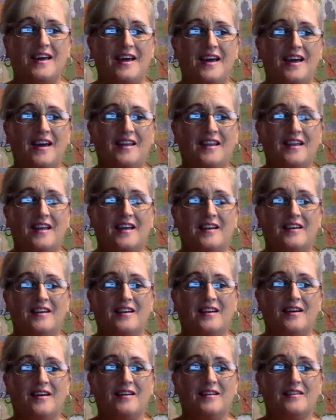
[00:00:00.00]
and then
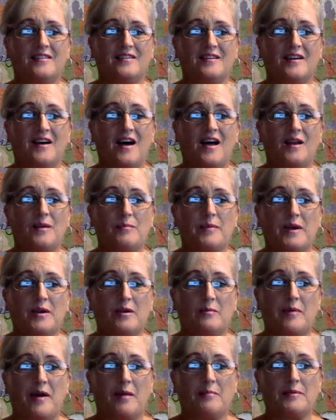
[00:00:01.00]
the
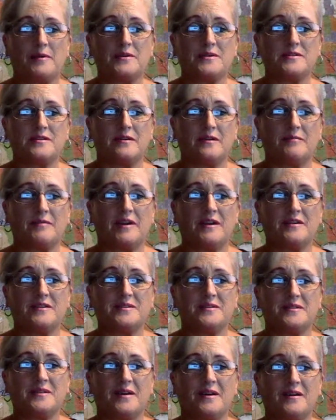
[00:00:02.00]
jalapeno poppers, so I'm gonna
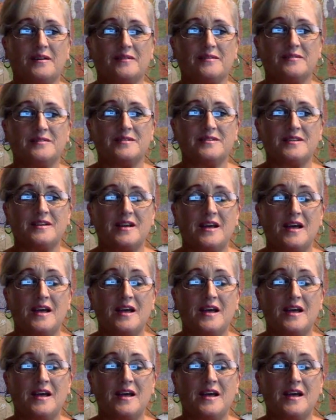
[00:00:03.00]
do those.